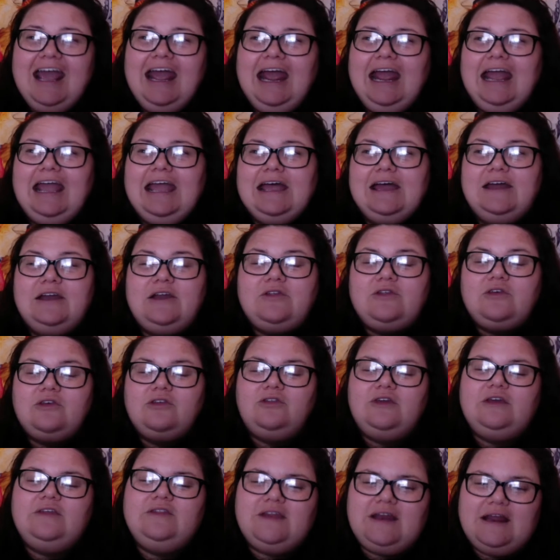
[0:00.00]
and the
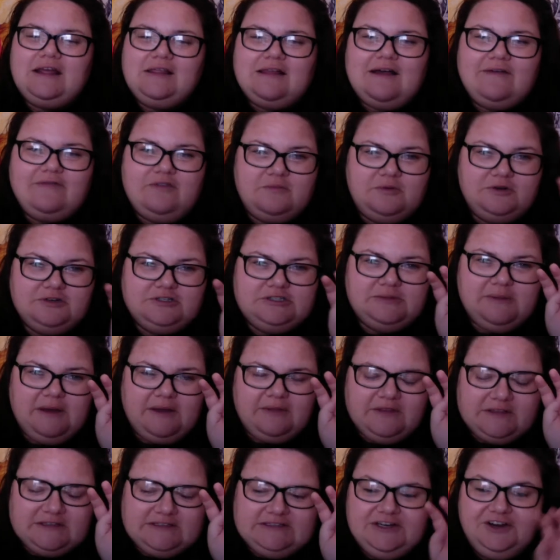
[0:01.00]
thing that I love the most
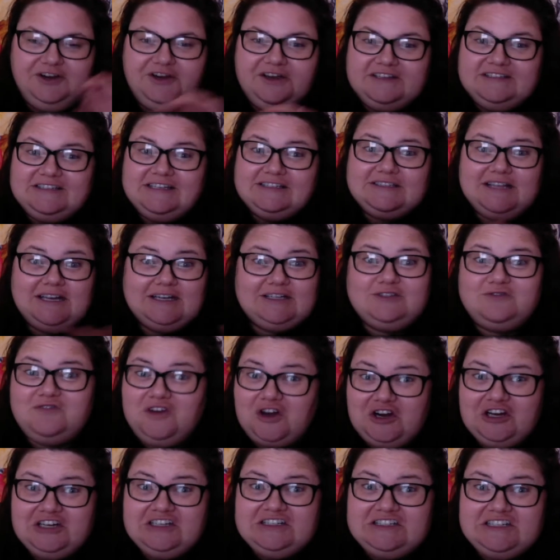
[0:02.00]
about this series is that it's
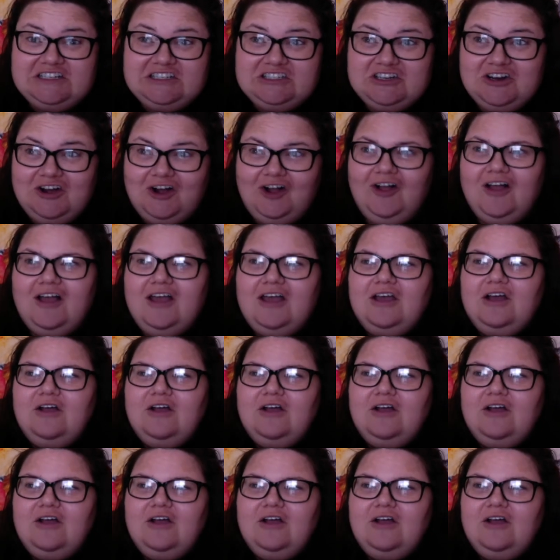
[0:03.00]
very seasonal.